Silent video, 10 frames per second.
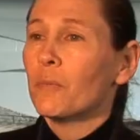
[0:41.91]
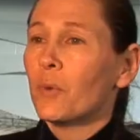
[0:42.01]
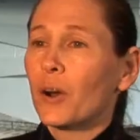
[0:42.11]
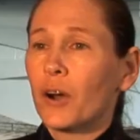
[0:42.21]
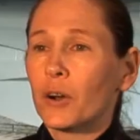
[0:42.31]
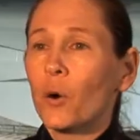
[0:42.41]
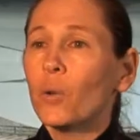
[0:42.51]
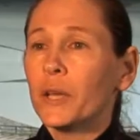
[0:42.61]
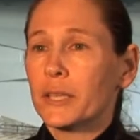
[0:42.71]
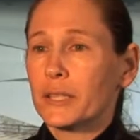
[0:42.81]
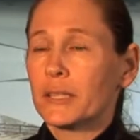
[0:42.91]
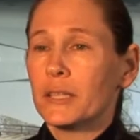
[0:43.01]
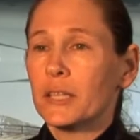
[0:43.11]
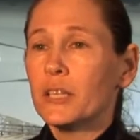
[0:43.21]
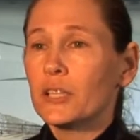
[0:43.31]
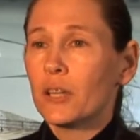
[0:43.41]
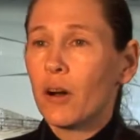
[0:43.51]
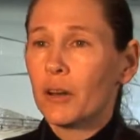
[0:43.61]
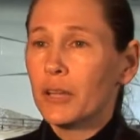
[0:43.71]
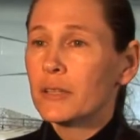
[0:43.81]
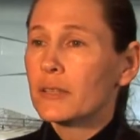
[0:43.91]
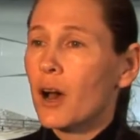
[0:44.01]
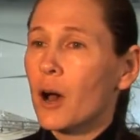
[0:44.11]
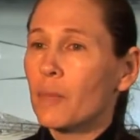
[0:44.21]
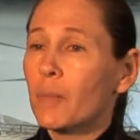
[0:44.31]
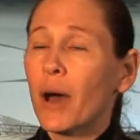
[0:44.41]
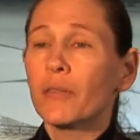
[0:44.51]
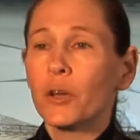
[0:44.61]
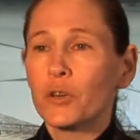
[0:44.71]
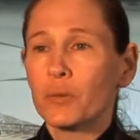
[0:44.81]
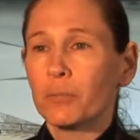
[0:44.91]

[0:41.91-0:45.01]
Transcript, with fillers: What our goal is, is to teach the audience um, about the ocean